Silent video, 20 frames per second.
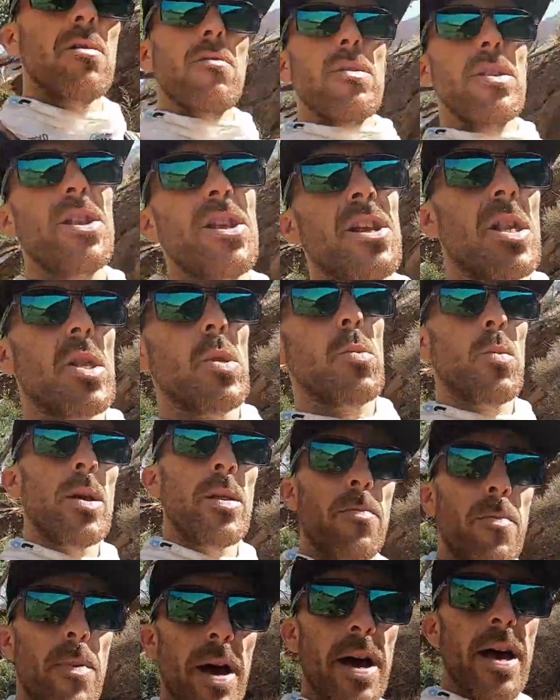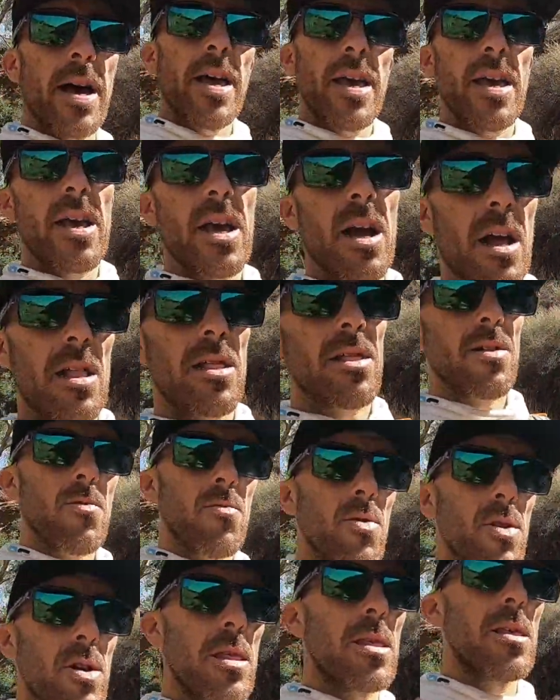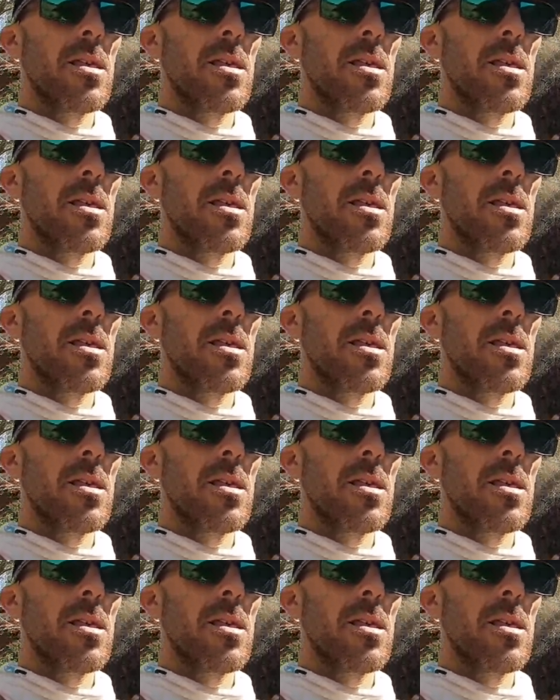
we just went by Cottonwood.